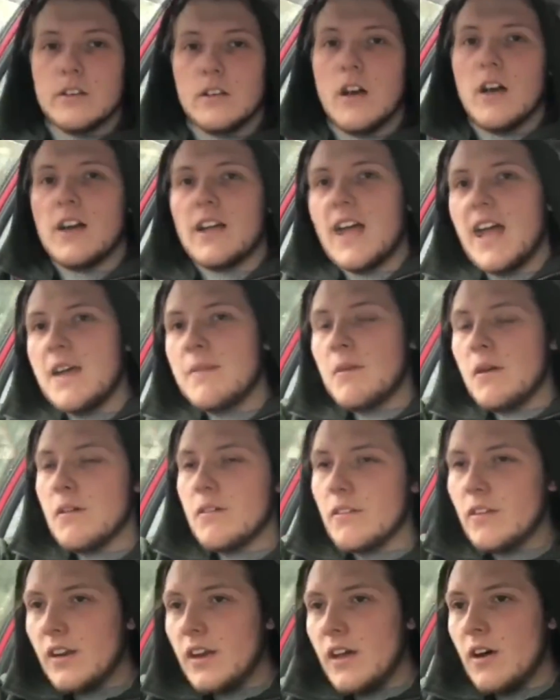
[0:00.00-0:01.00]
I came up
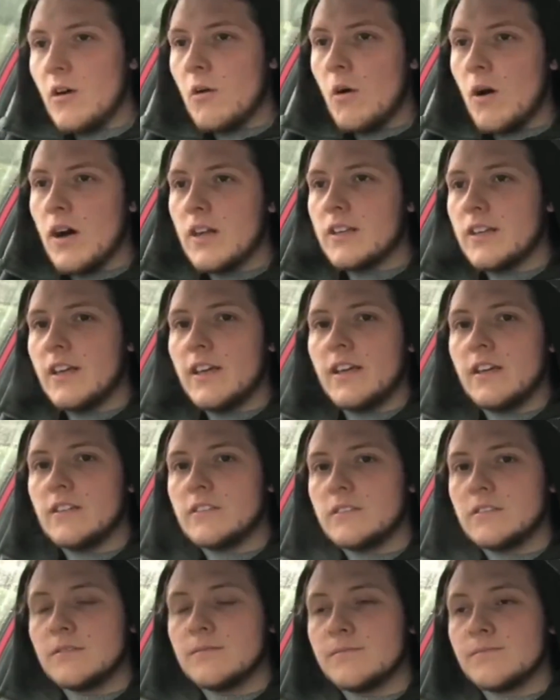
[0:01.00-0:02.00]
with a little idea
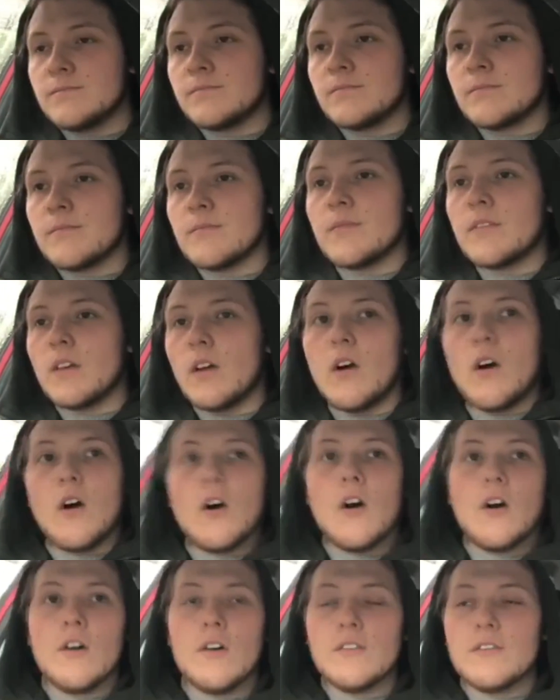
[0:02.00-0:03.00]

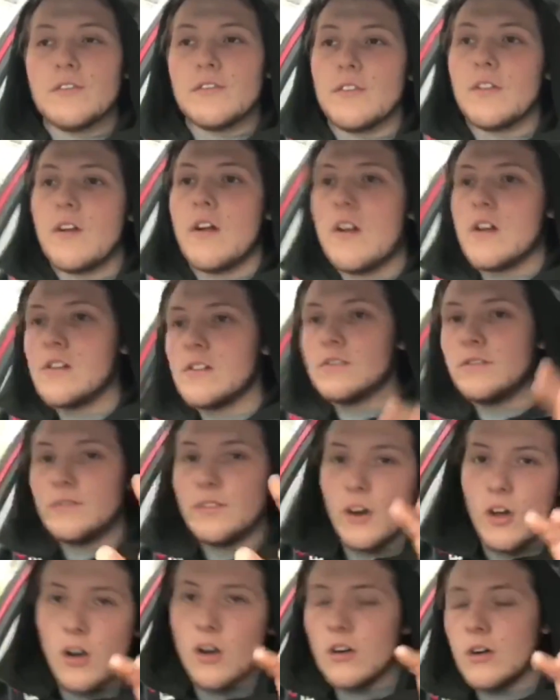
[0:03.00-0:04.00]
of
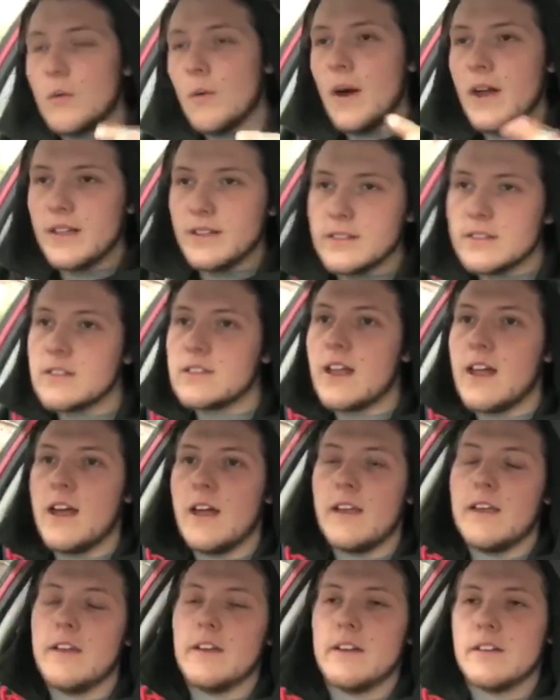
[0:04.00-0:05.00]
Vlog
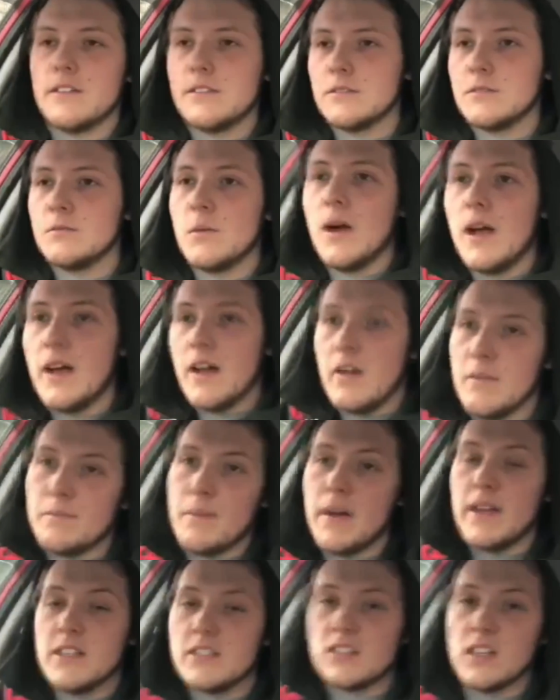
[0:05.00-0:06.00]
Wednesday, where
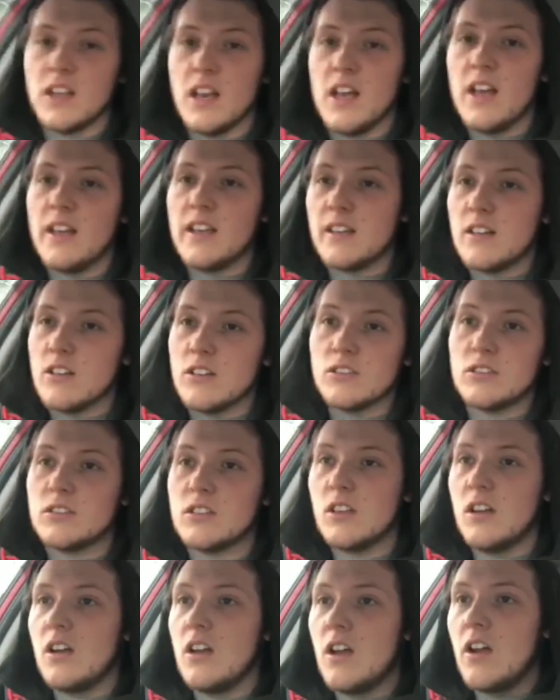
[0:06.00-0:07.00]
basically, because
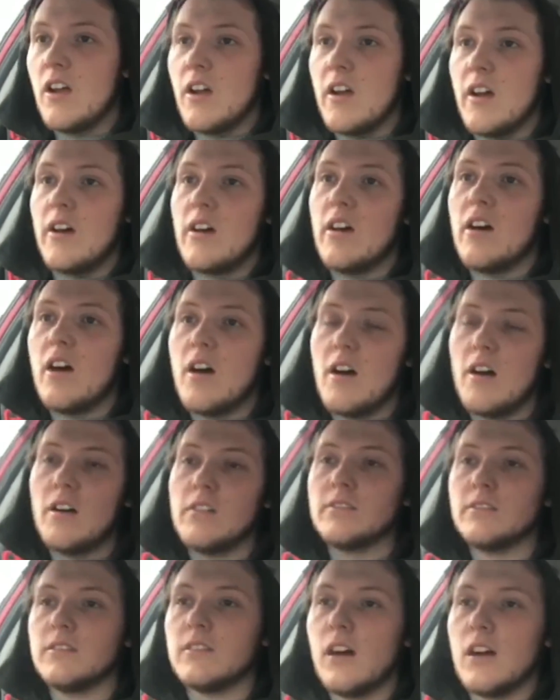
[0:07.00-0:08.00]

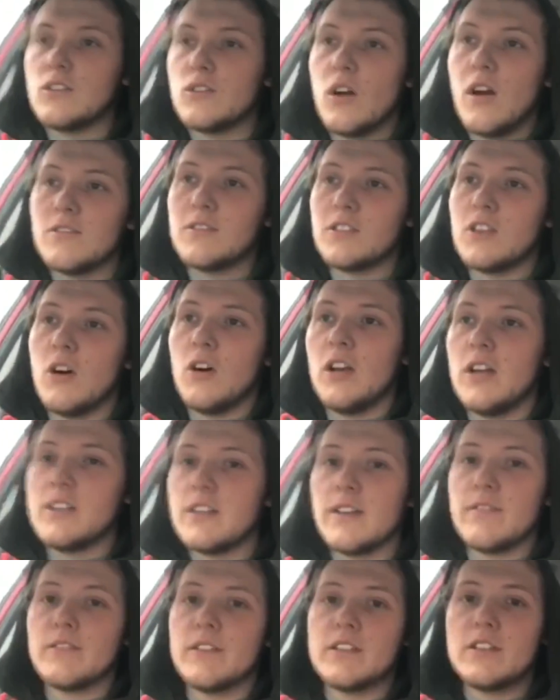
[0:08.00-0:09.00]
I drive to
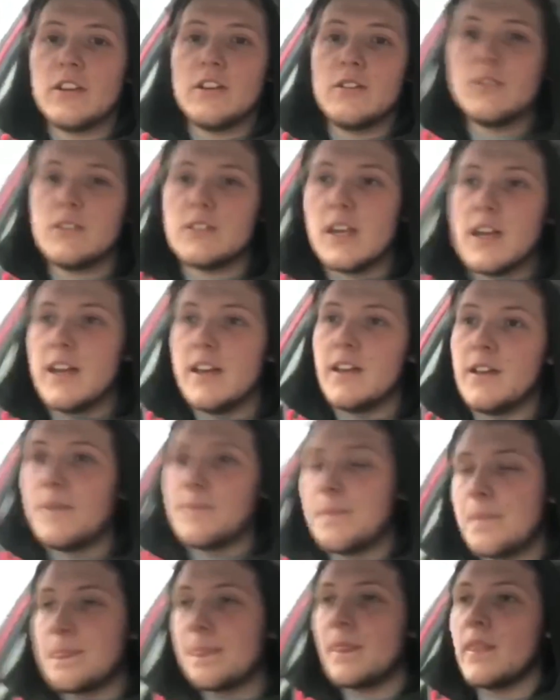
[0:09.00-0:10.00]
college every Tuesday,
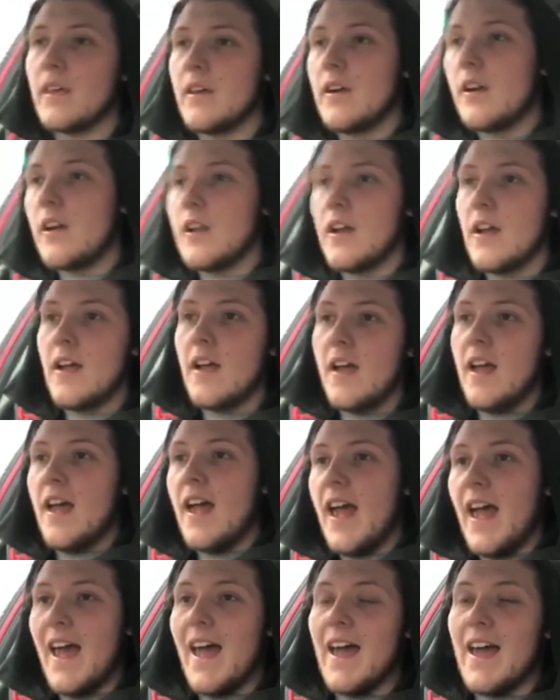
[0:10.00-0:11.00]

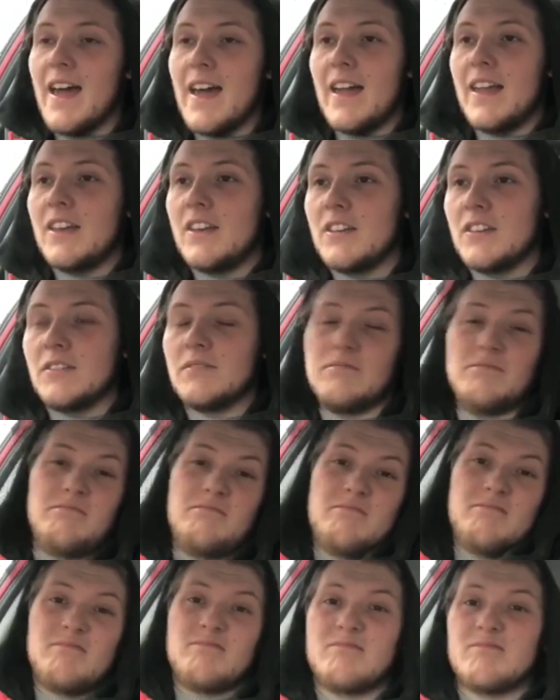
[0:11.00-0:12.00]
and
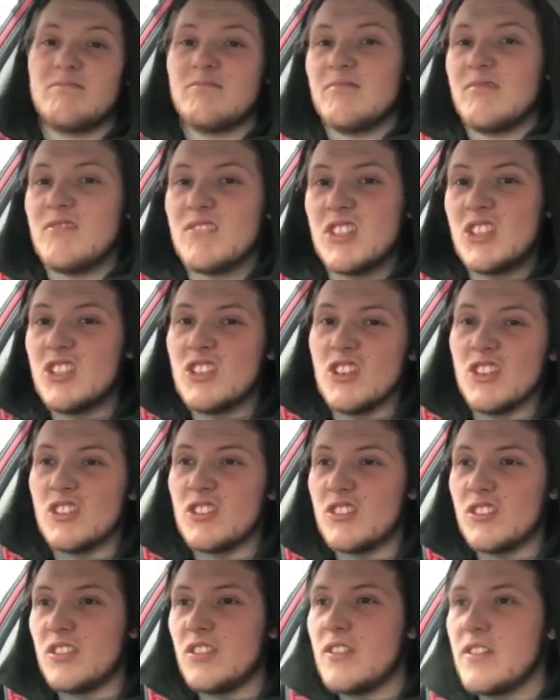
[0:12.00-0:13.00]
it's
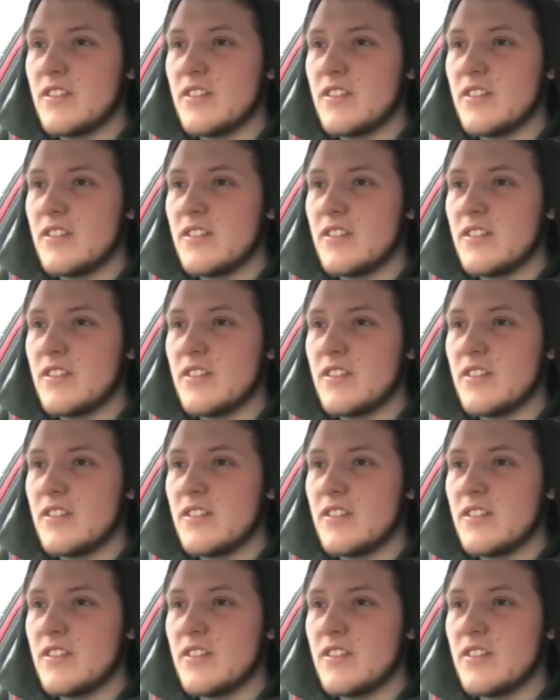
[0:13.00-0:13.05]
just